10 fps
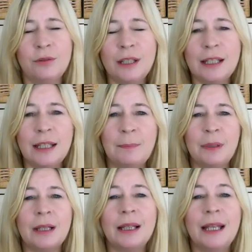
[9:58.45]
Really
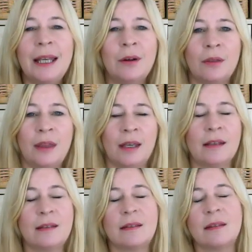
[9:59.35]
play on
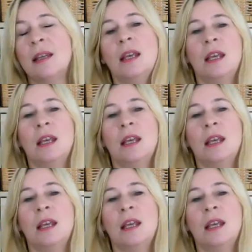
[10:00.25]
this.